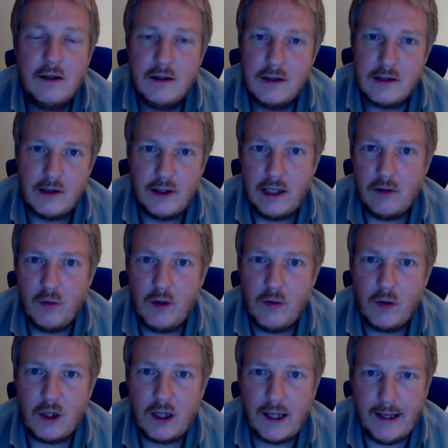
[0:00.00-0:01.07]
so that
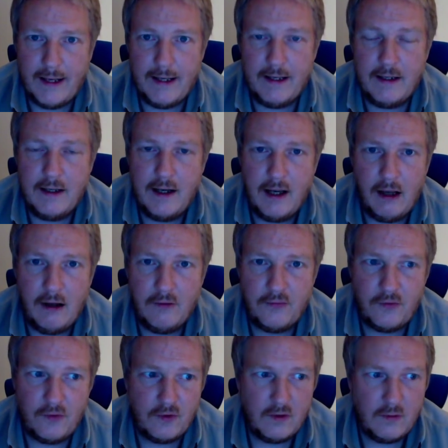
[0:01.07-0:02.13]
we can
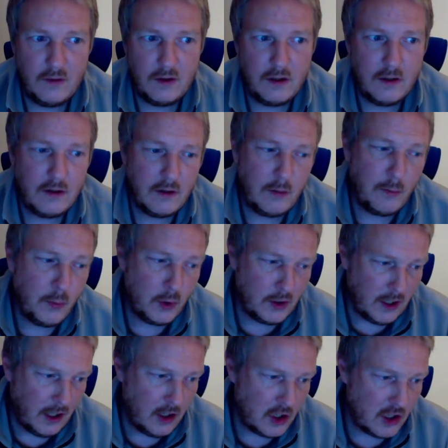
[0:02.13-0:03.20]
have the
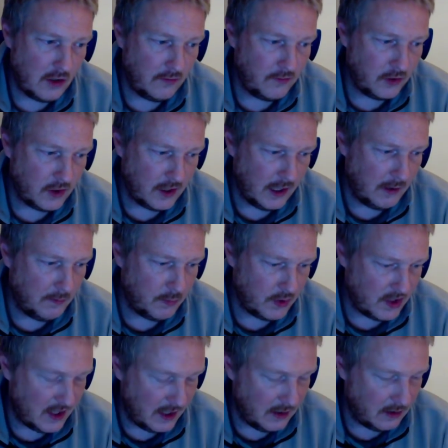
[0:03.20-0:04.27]
potential for
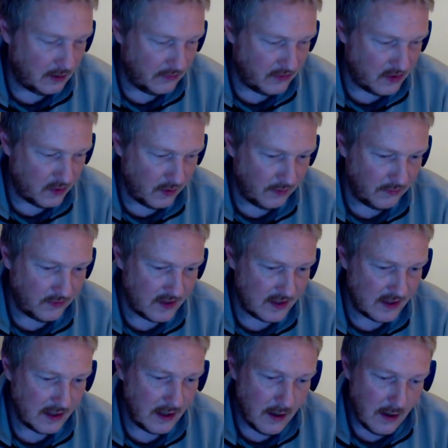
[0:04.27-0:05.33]
10% of
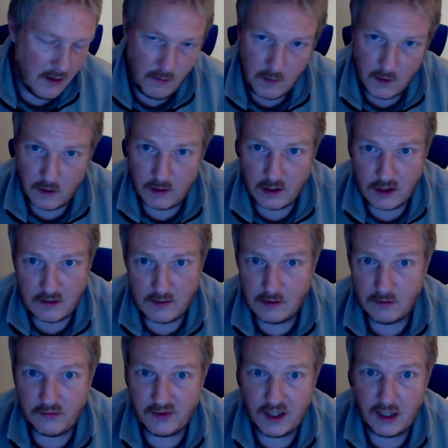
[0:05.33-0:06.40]
Swift's market share.
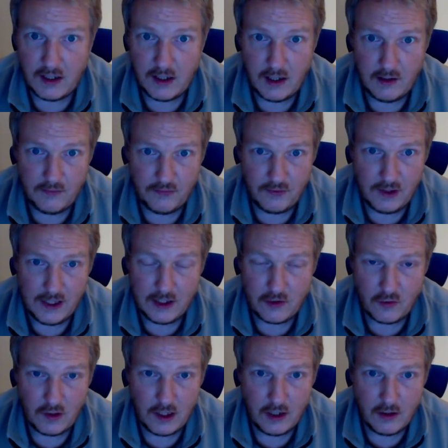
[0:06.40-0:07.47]
Of that I have
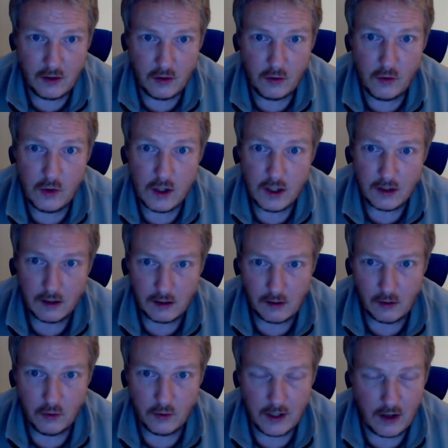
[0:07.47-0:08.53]
literally no
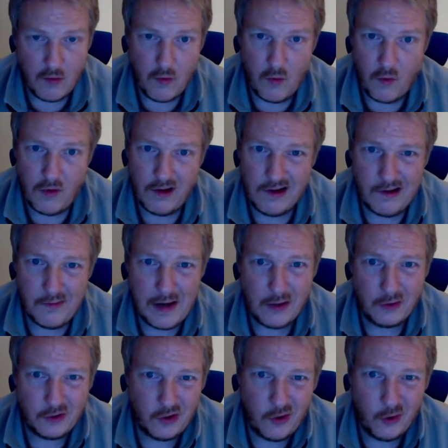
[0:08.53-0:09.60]
clue. Now,
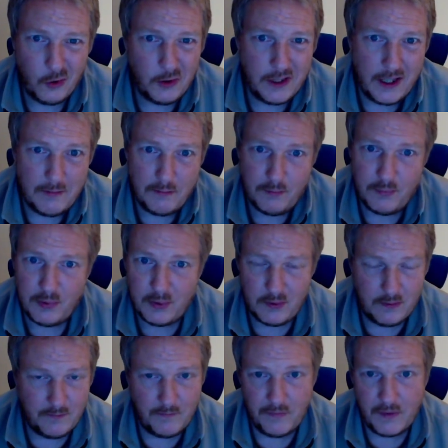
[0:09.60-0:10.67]
about the hold up,
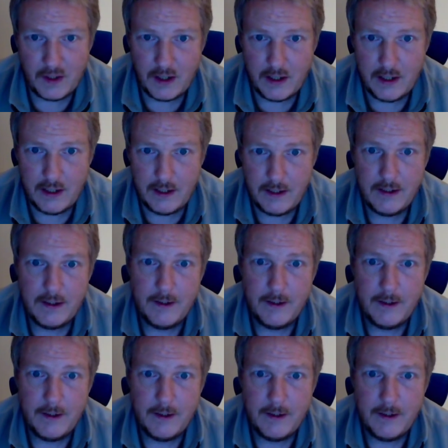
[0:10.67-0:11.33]
I